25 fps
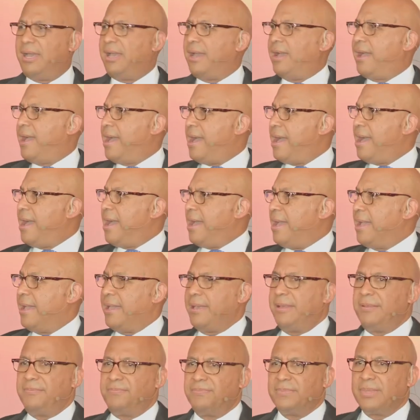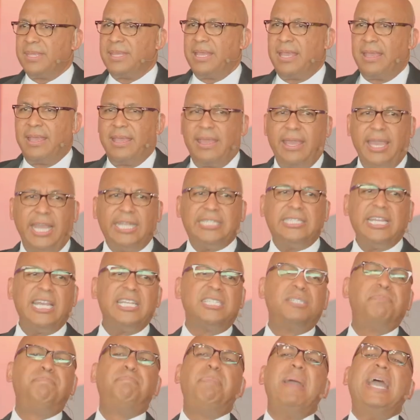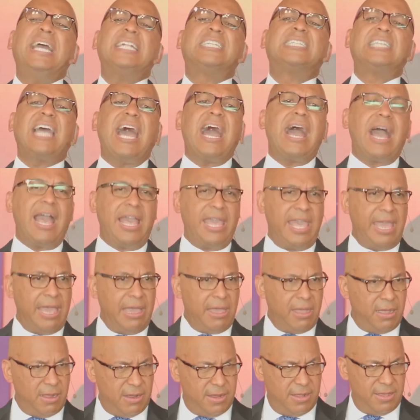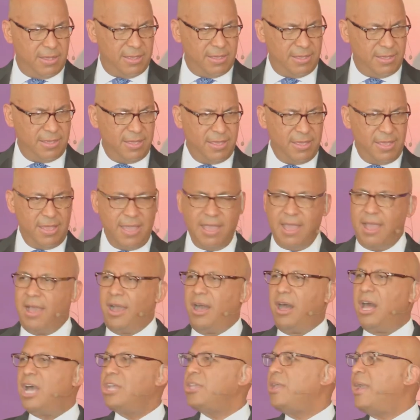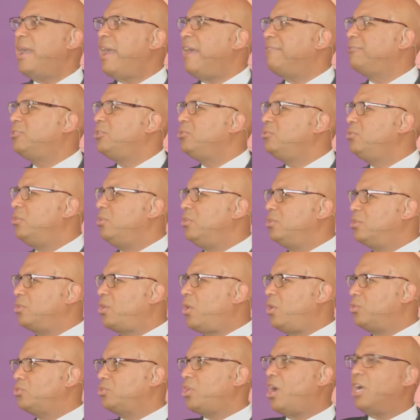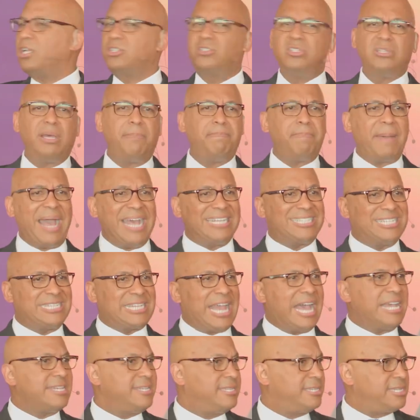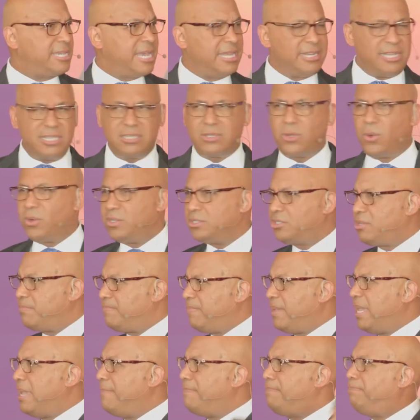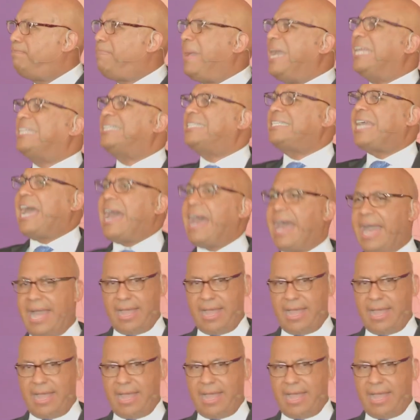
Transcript: Huh? It is better here. All you have to do is go talk to the pastors, and it's going to be better.